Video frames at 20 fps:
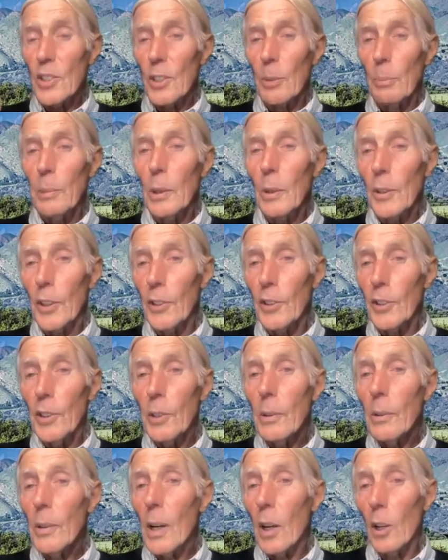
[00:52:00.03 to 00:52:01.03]
to build a
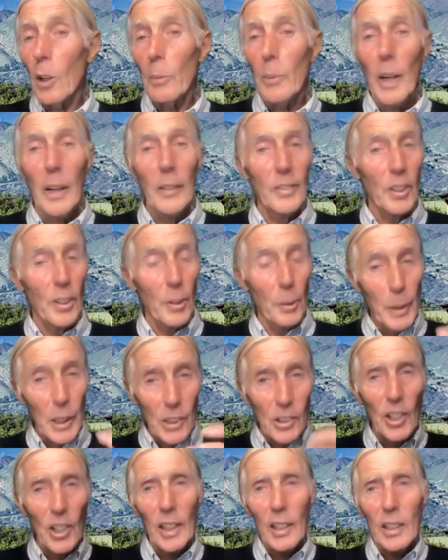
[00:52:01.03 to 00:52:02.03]
new home after the big
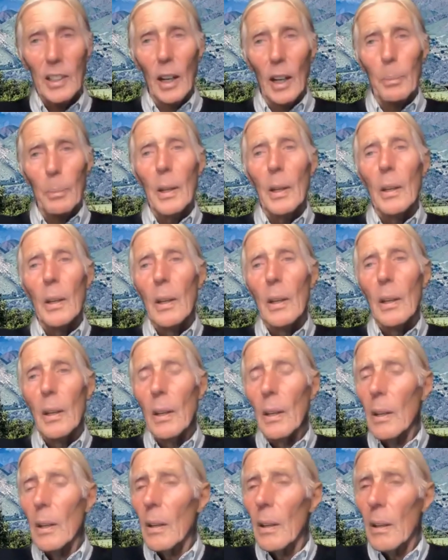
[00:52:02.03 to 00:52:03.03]
shake-up,
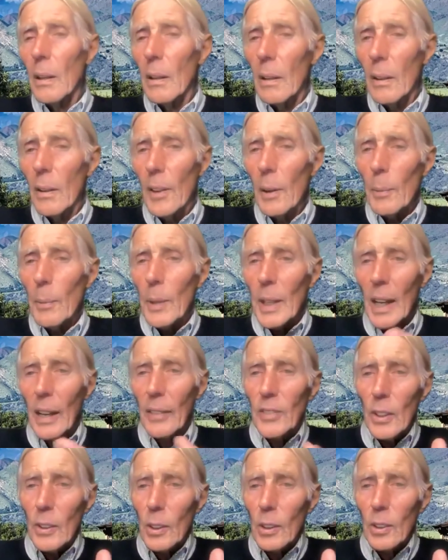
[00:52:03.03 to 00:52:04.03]
then we have
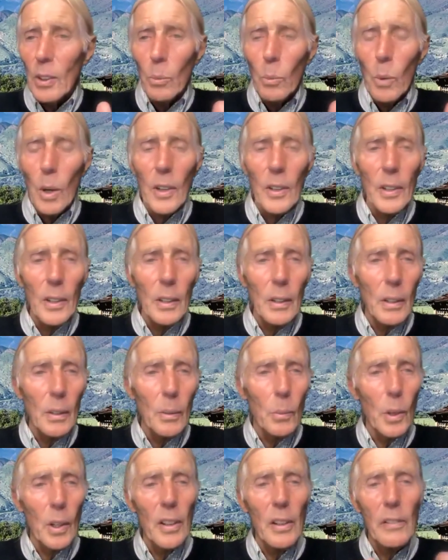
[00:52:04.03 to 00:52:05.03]
to look at what are
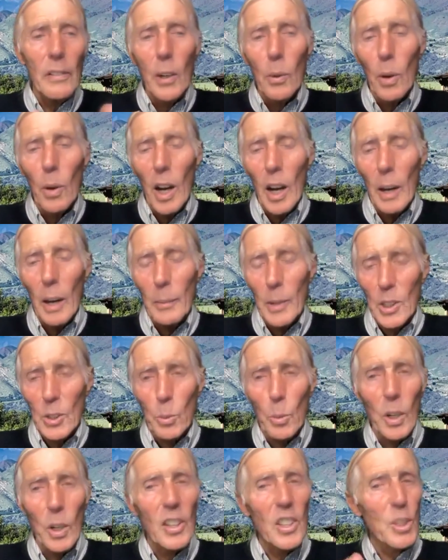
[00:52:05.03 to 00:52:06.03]
the requirements,
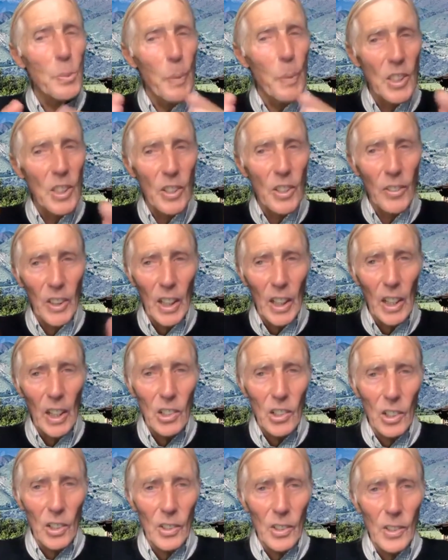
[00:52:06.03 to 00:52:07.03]
what are the
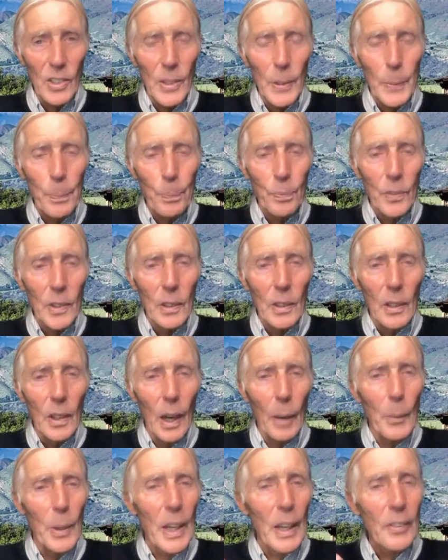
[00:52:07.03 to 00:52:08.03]
specifications?
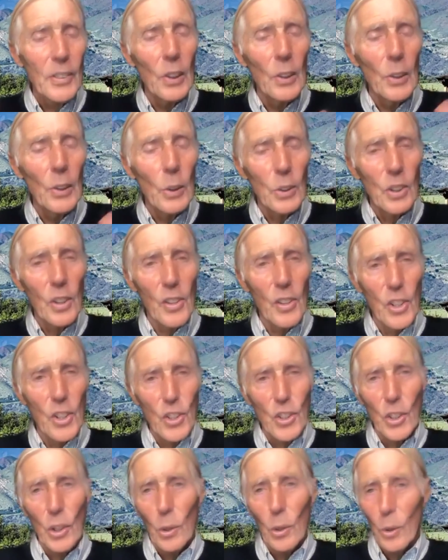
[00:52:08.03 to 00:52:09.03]
And we have to look to the
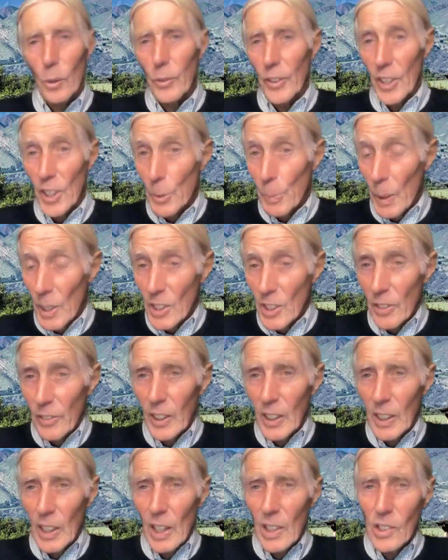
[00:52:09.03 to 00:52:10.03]
soul for the
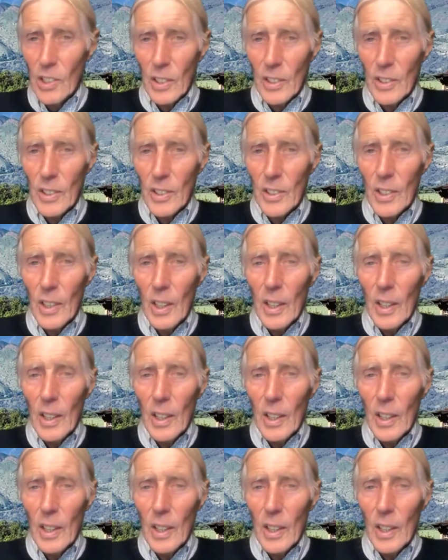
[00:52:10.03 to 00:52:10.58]
specifications.